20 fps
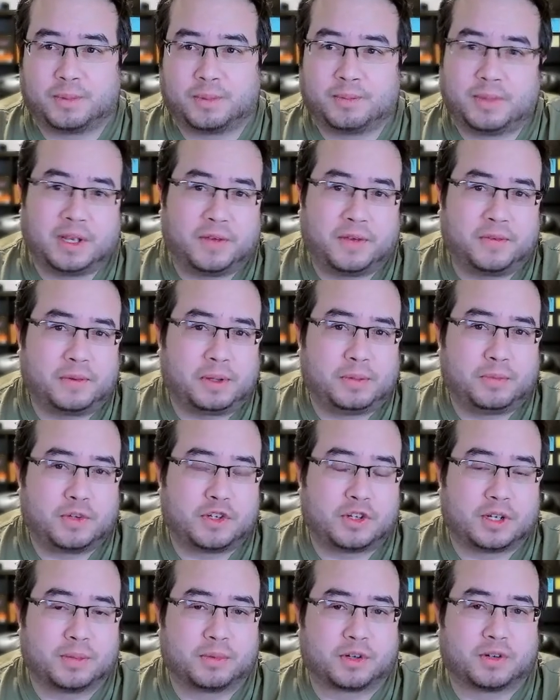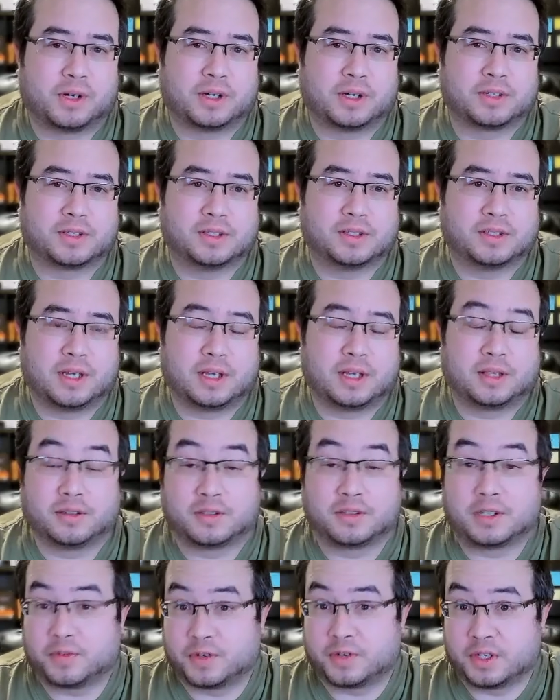inevitably what you come across is that there's
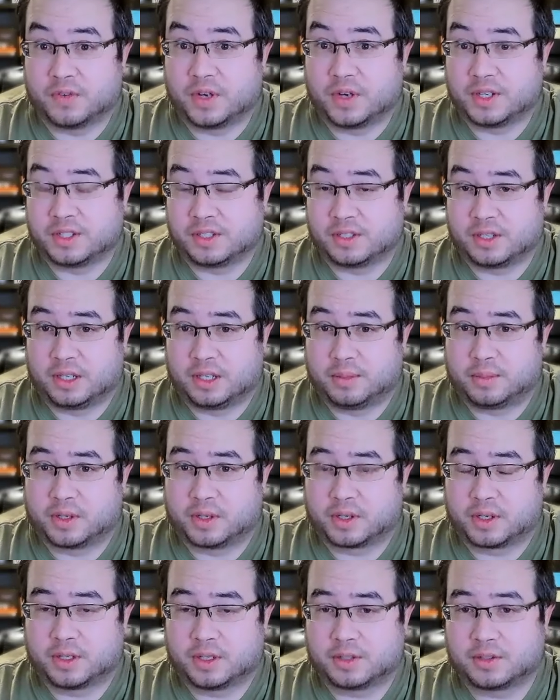different devices on the market.